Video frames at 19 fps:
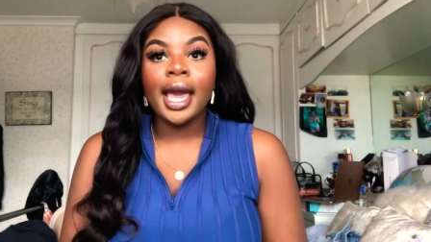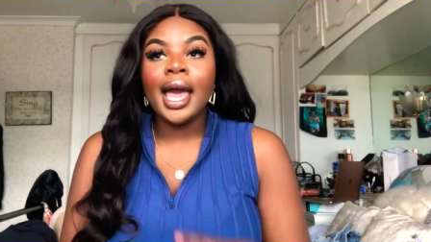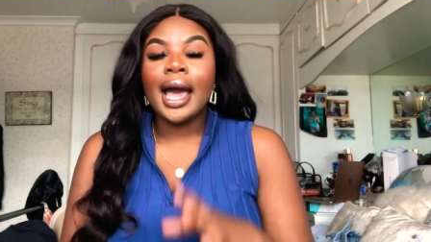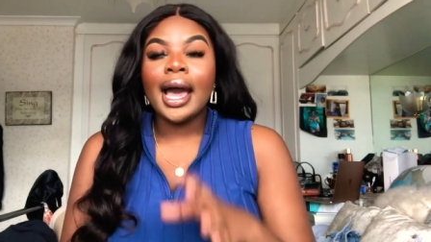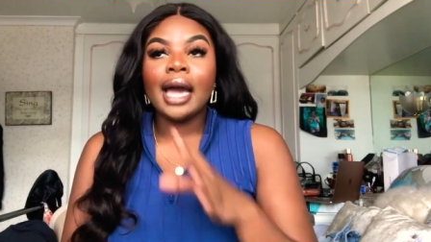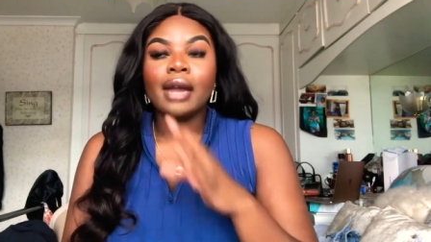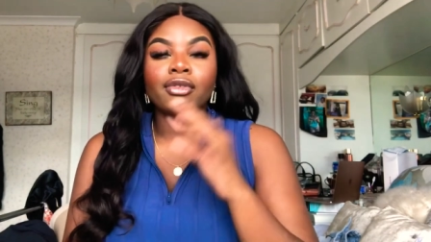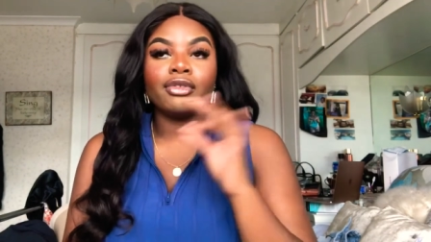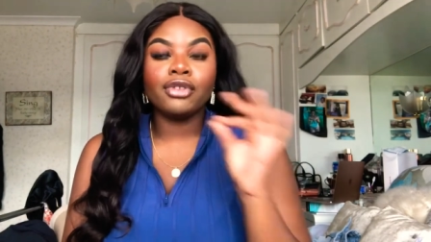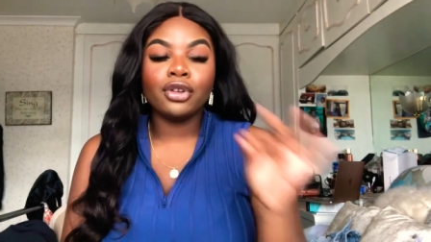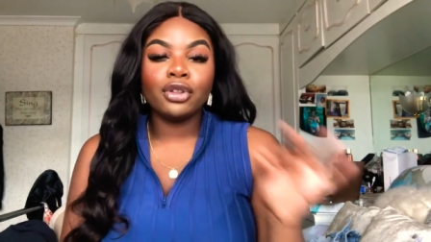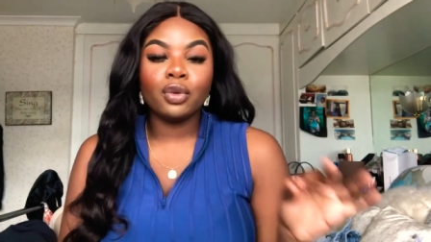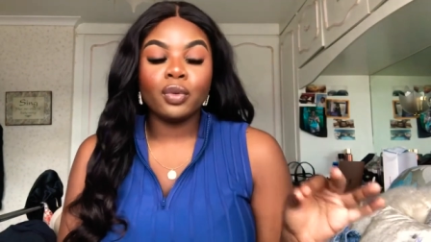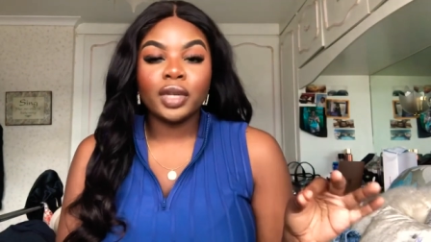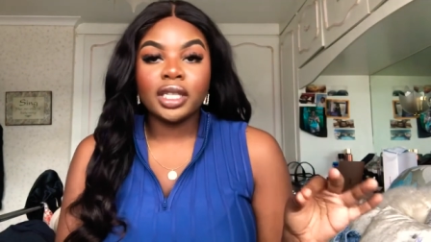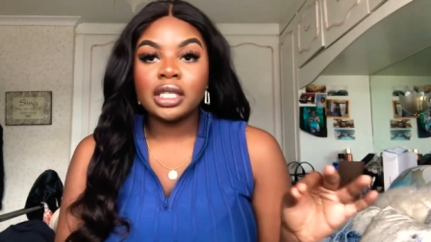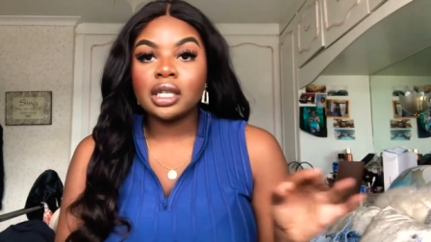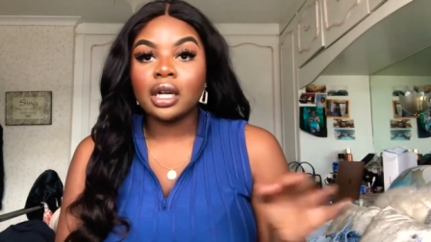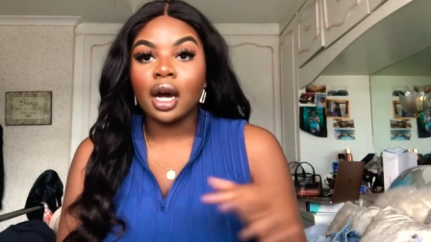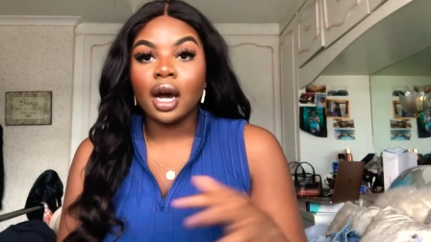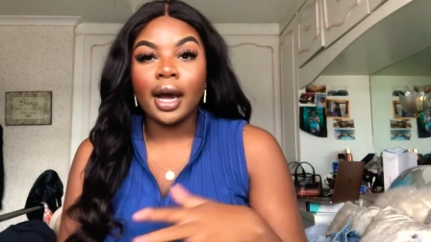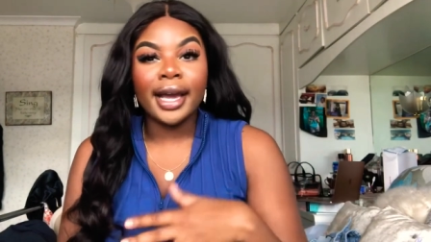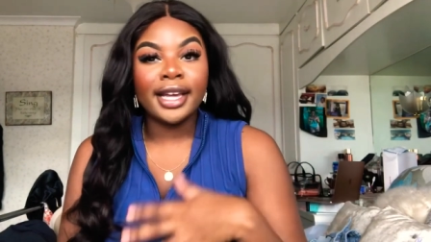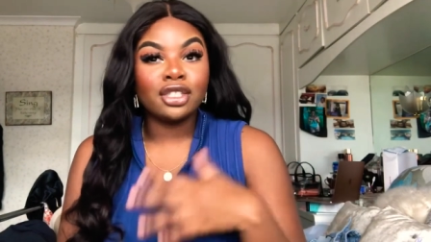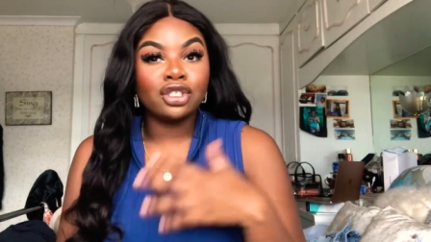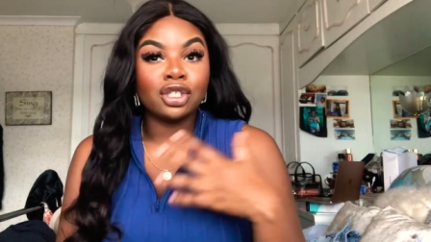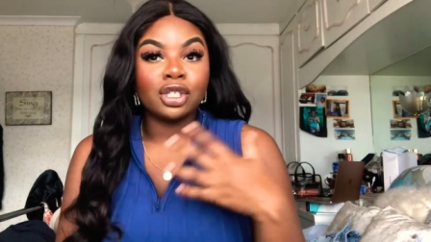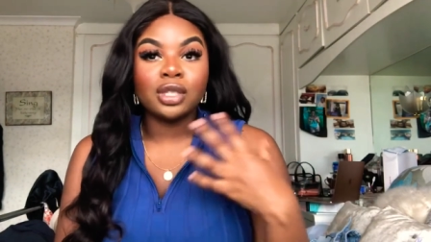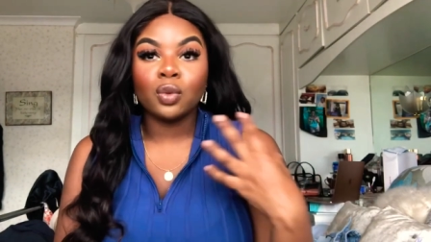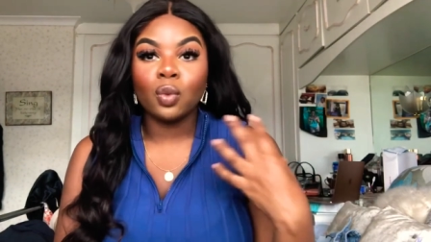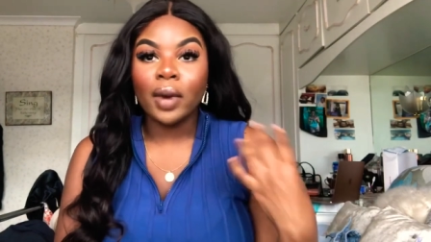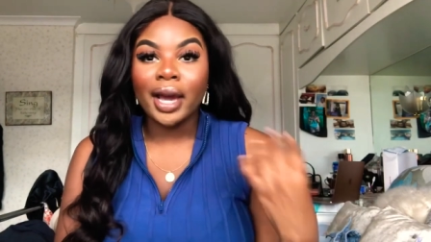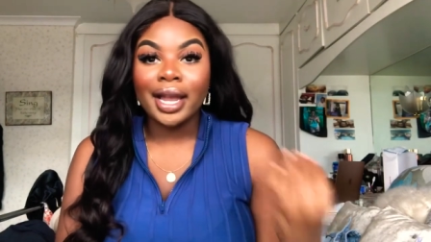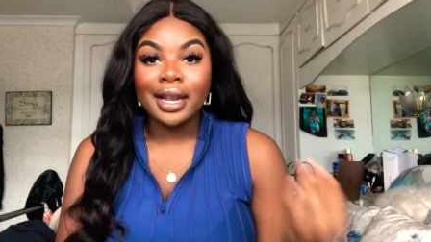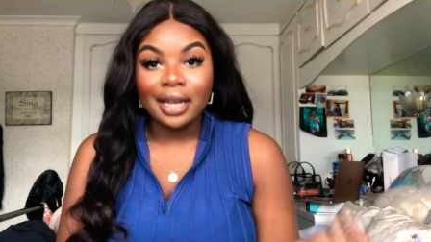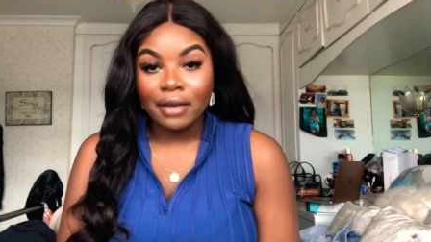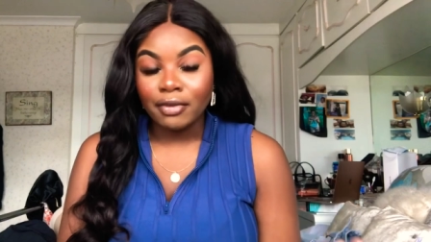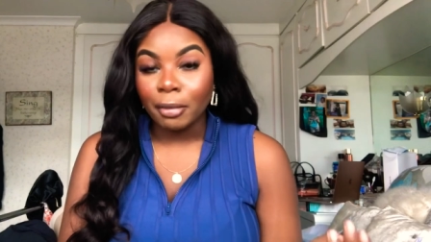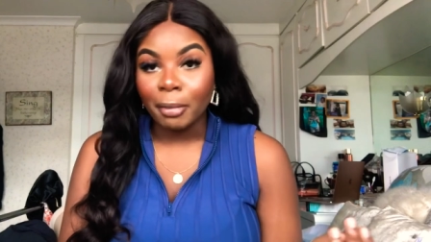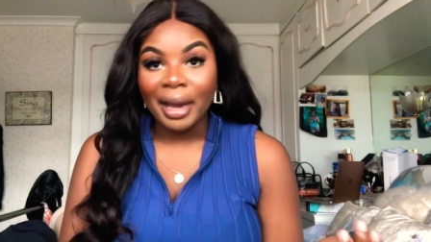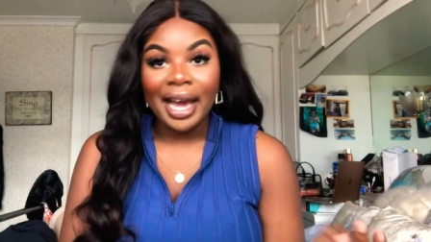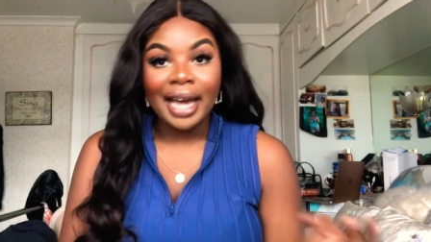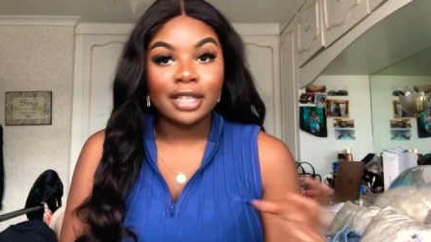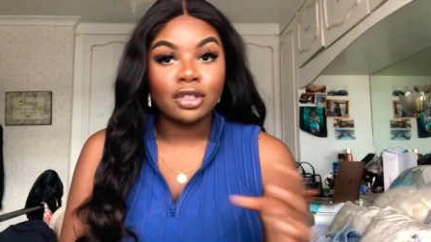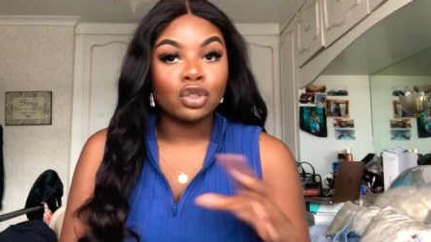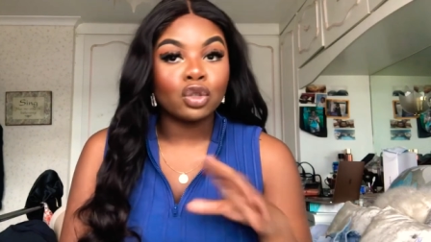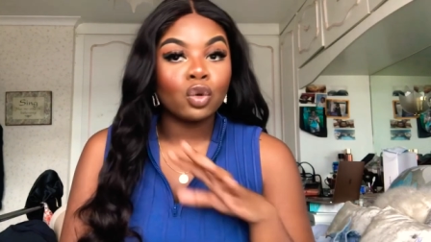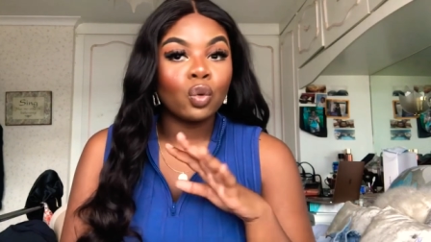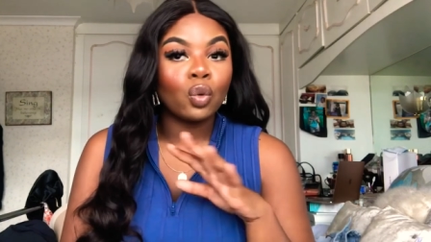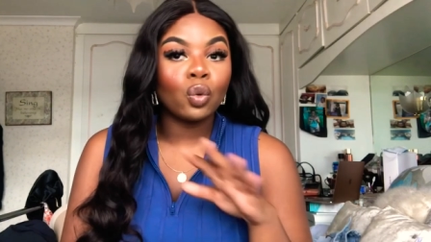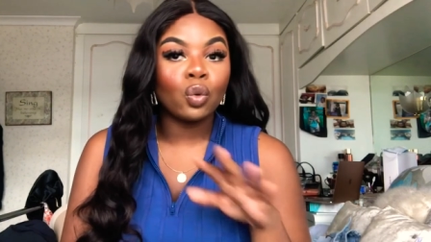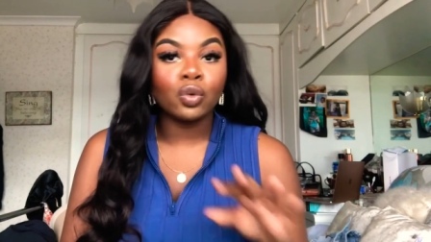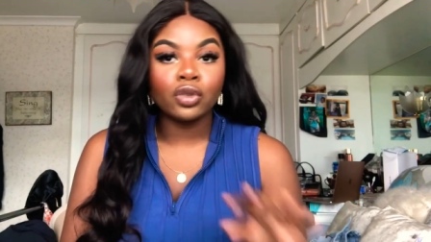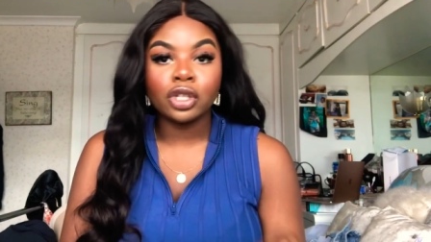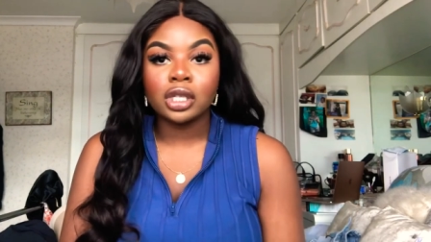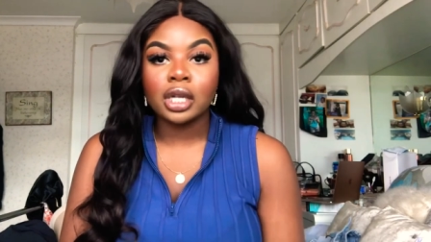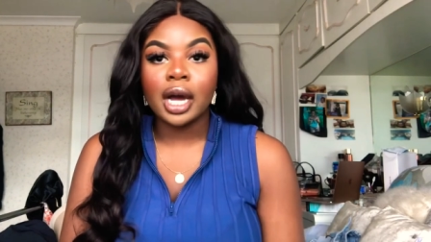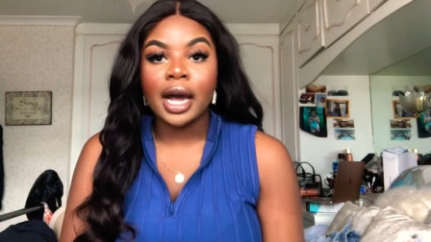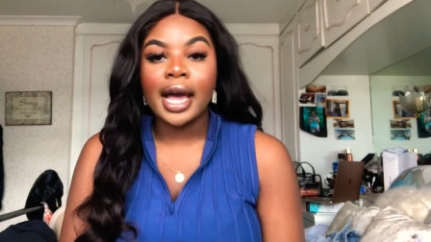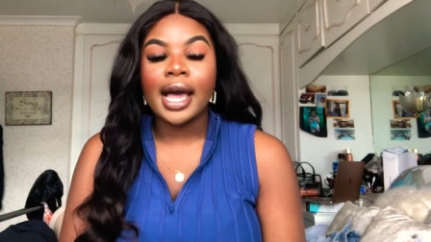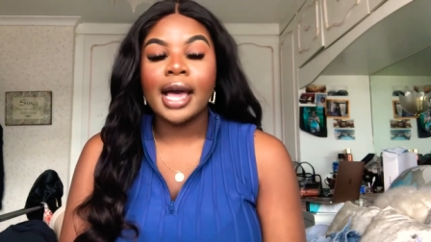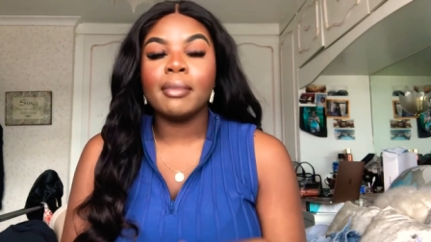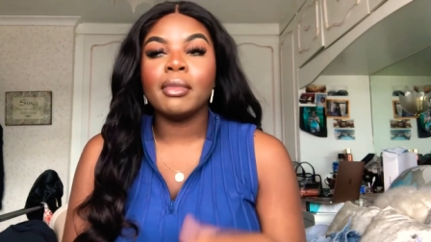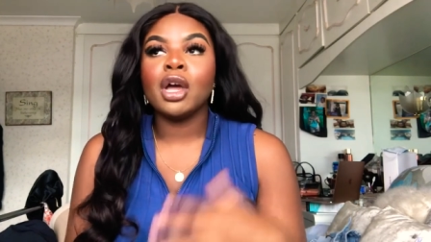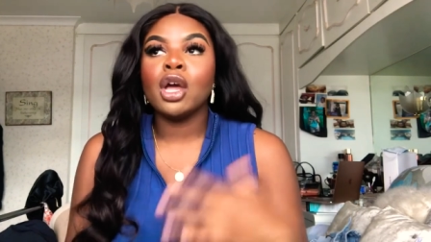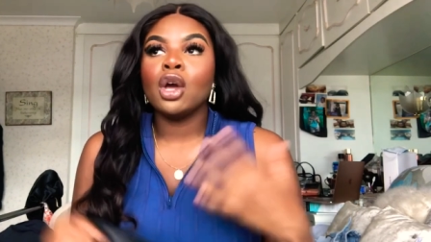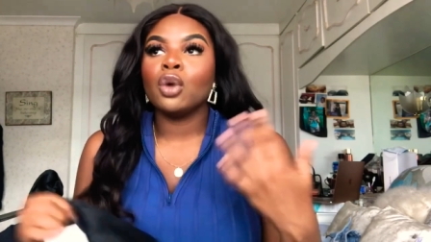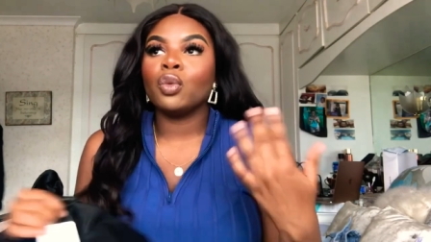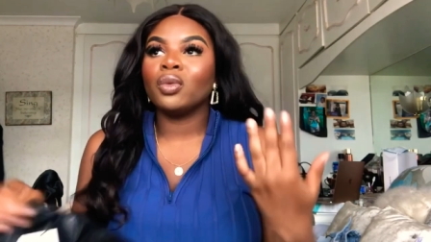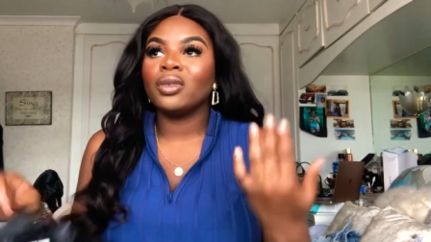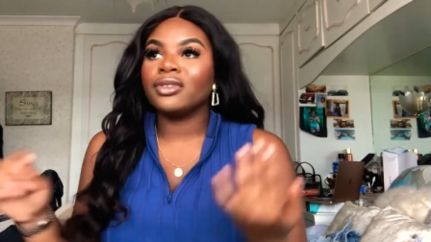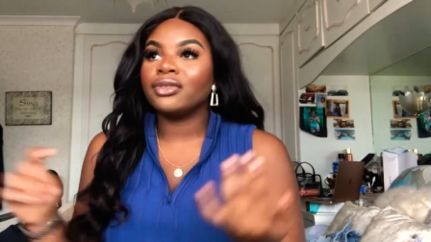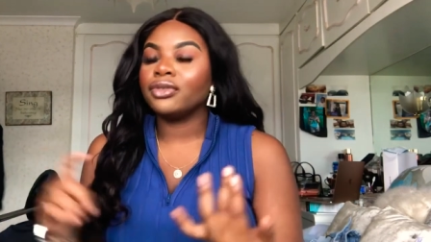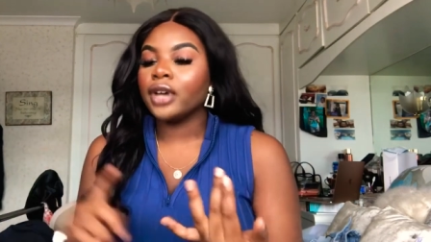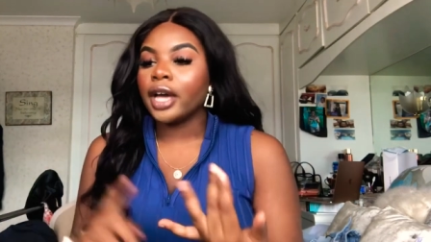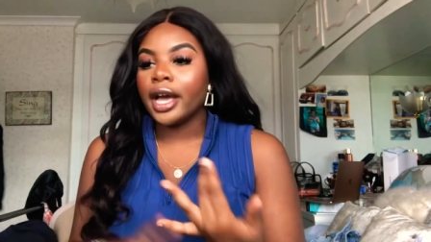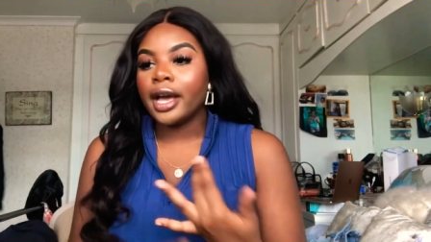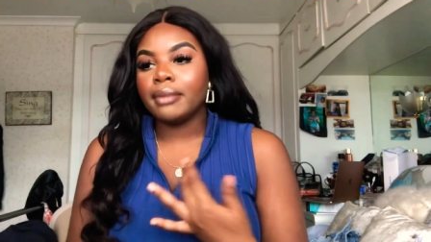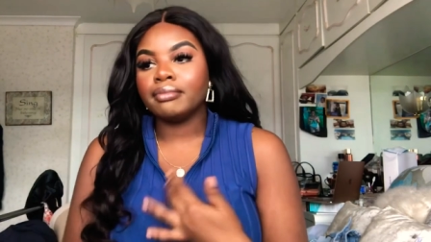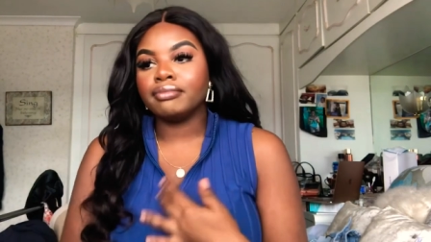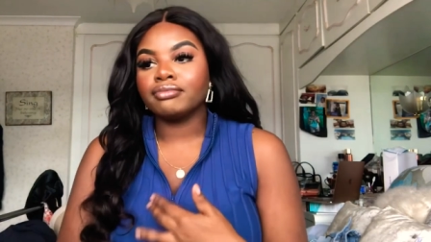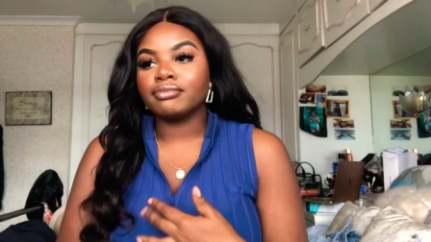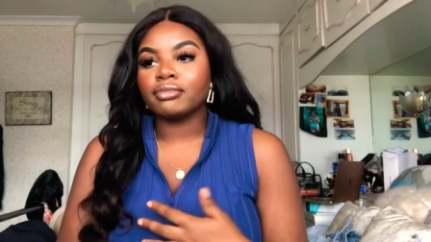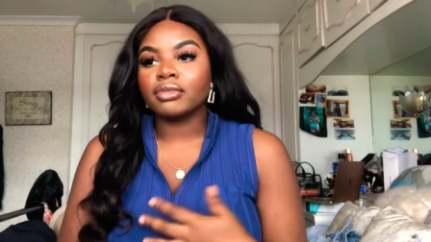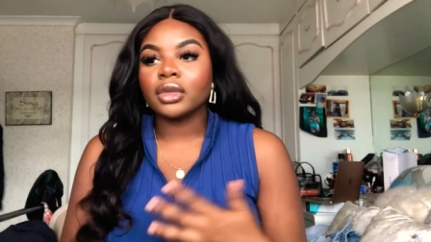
and through the winter i just wear leather pants all the time with um